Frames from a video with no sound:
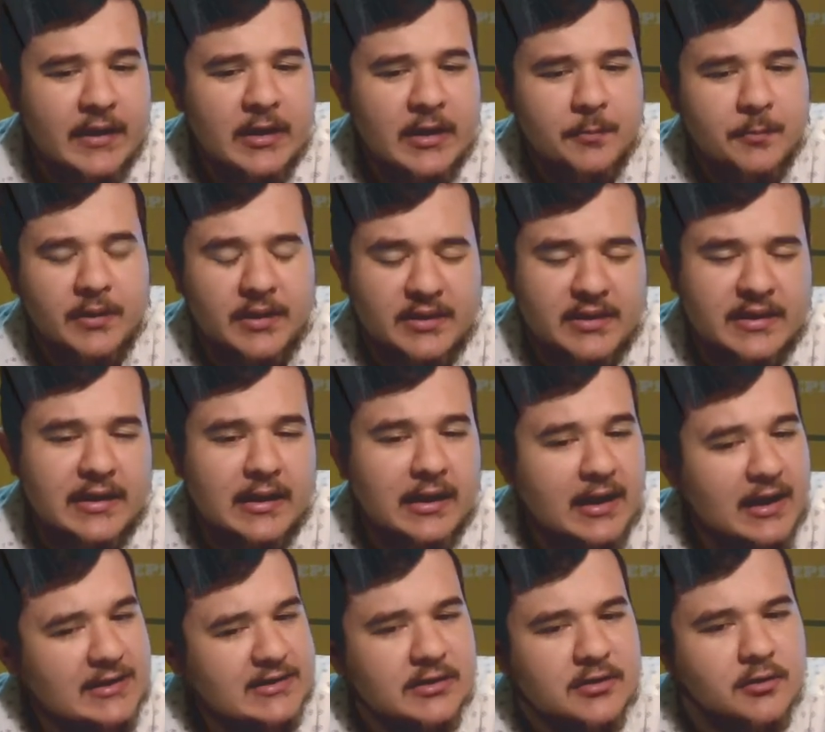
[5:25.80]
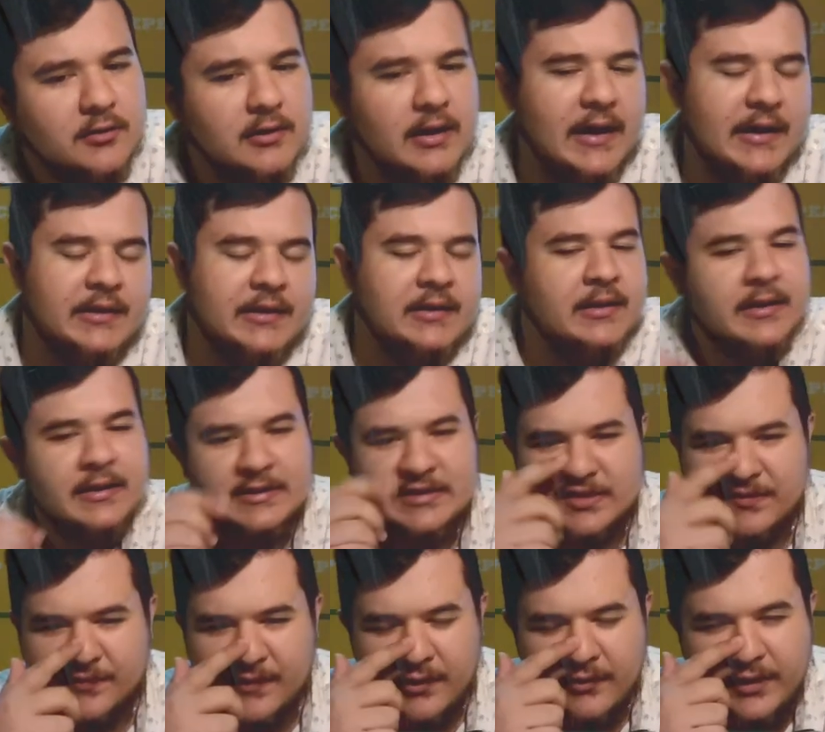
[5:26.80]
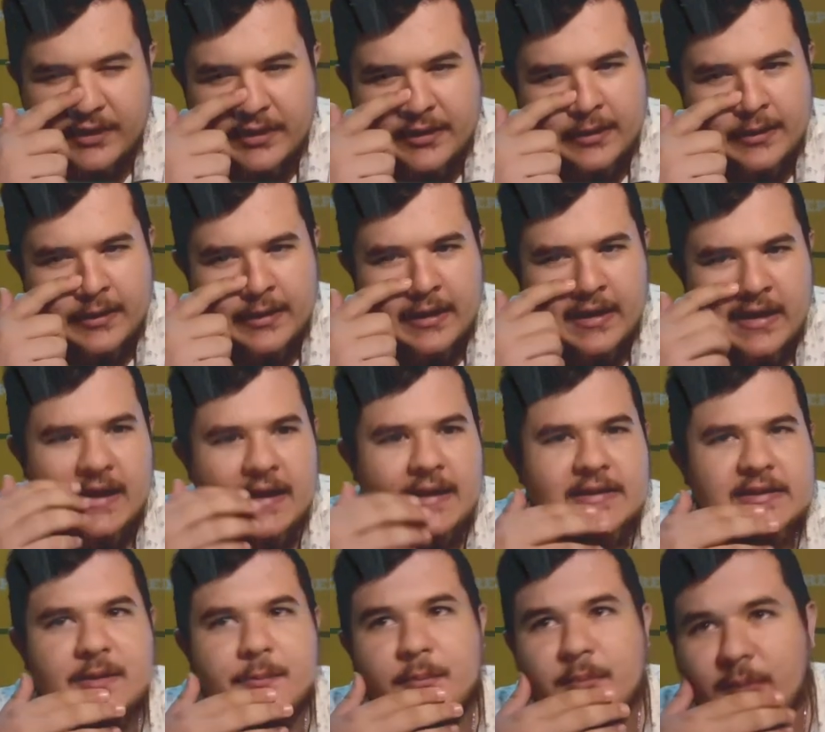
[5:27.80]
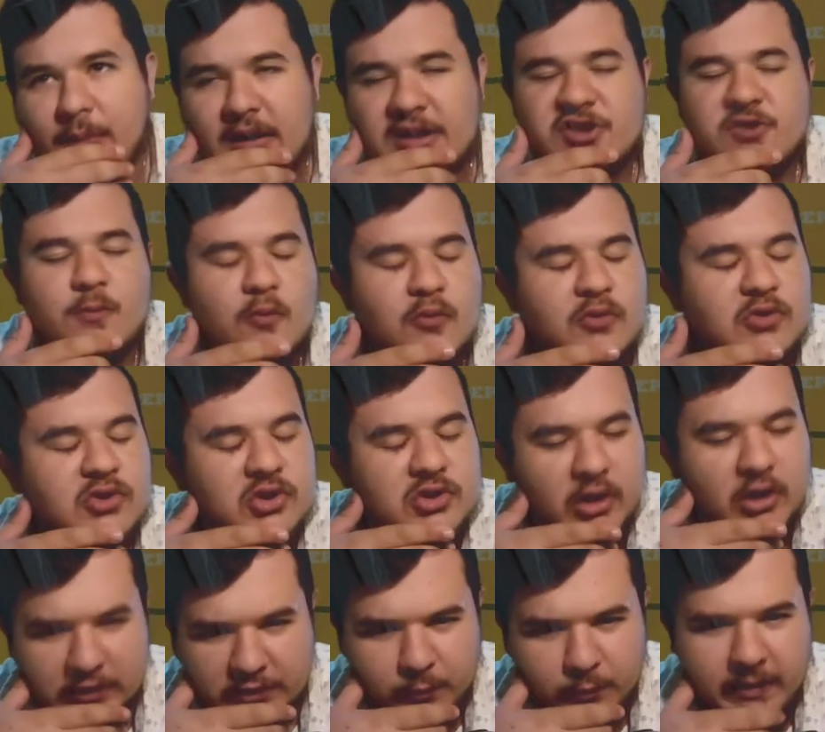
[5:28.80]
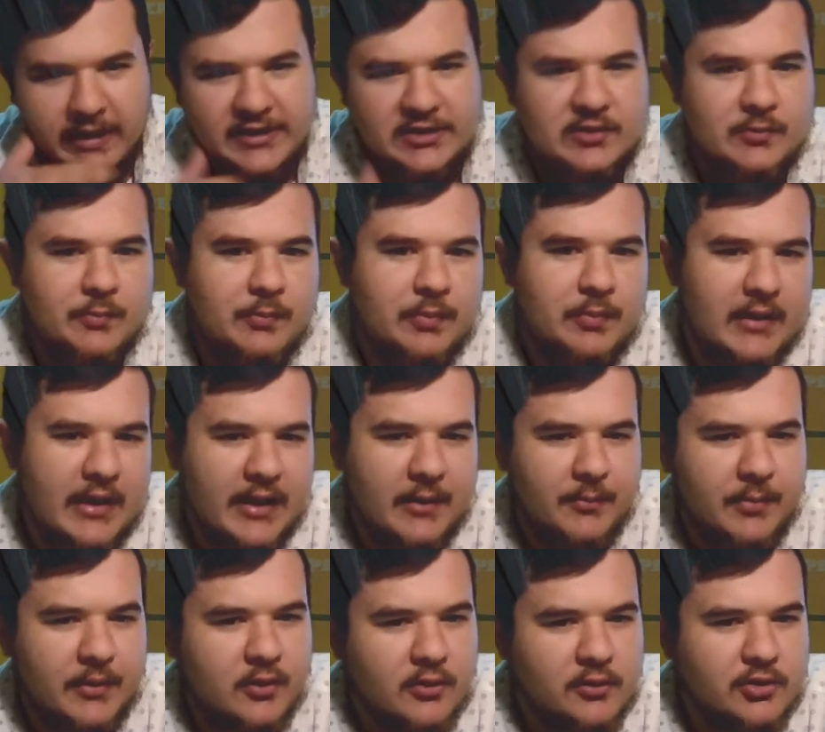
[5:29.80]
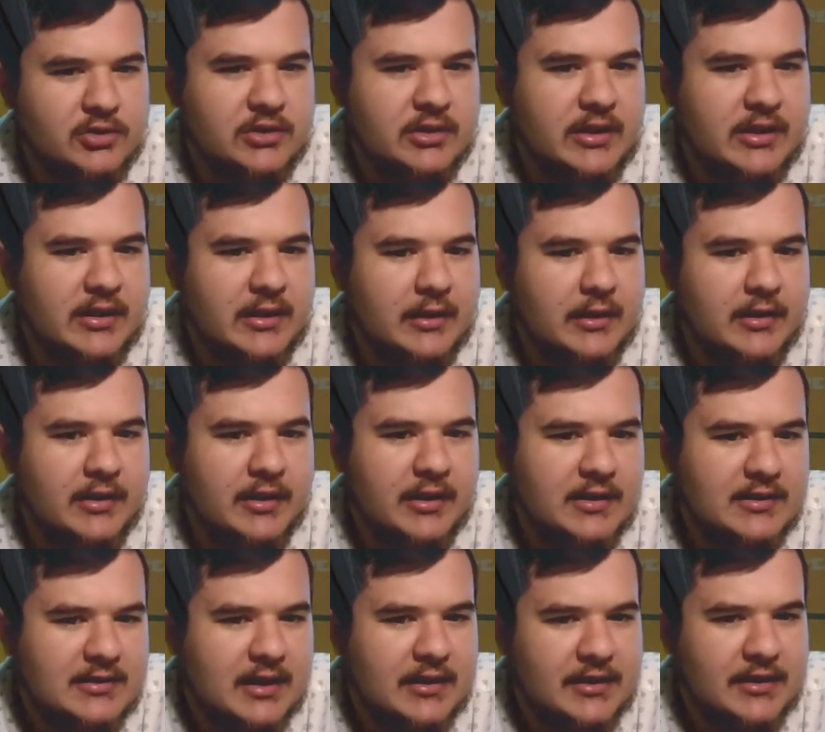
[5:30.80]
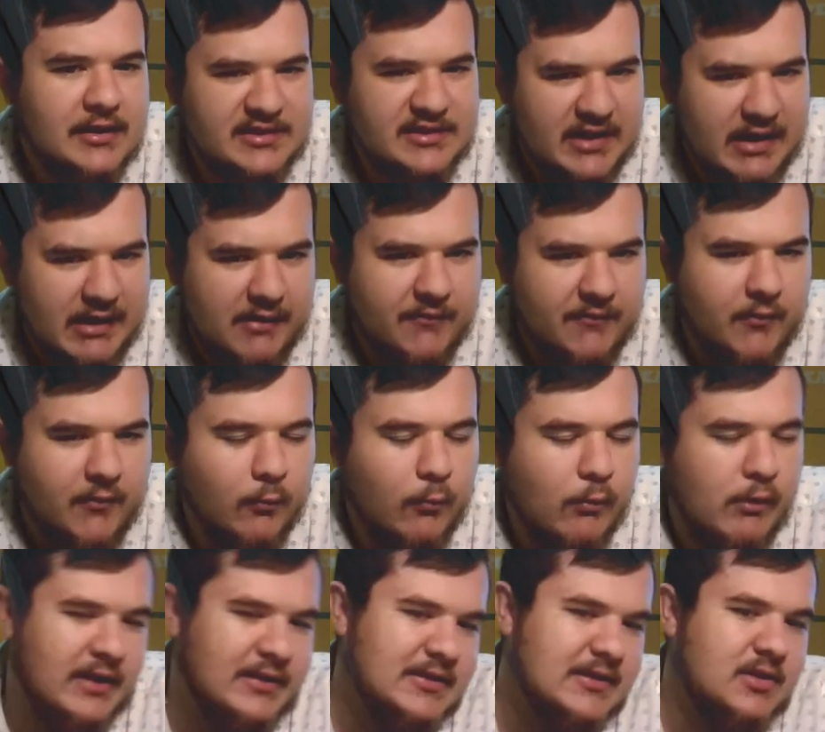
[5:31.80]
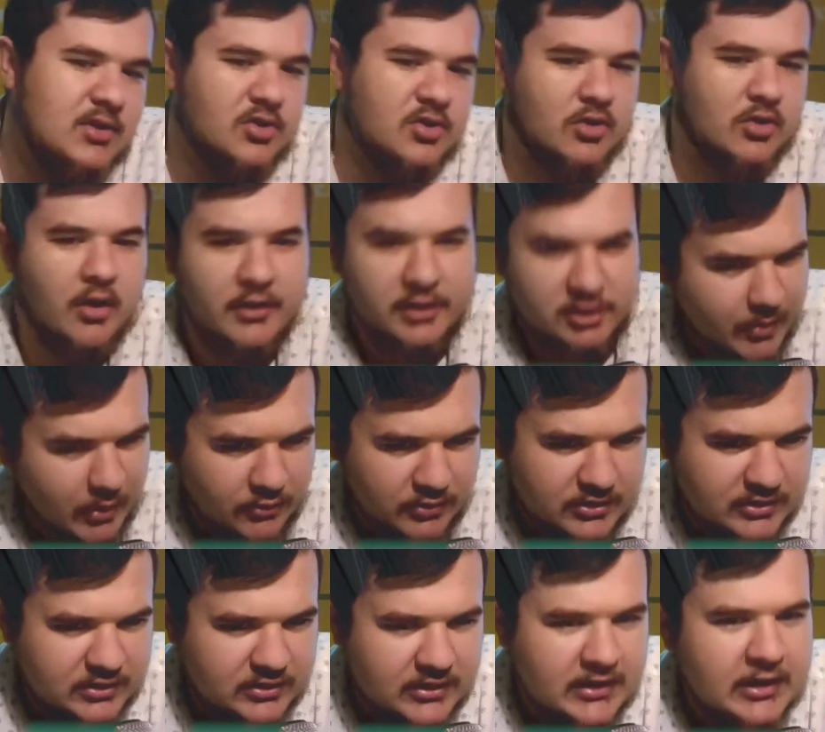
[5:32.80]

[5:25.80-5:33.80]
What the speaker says: but the classical, I think, it's a much more solid way to play, because the kingside attack for white is not as potent